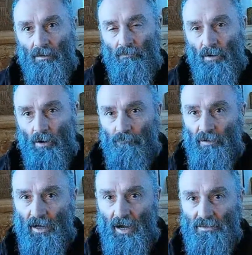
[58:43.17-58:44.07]

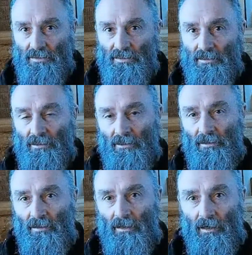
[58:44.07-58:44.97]
overnight
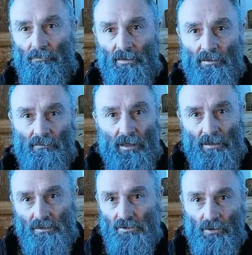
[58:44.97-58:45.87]
in
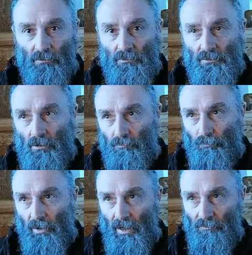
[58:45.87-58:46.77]
like a salt
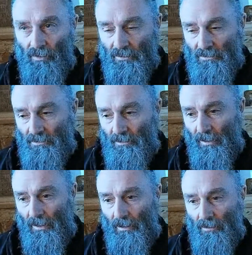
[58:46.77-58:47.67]
brine mix,
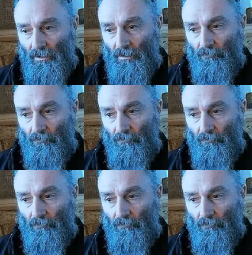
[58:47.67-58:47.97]
and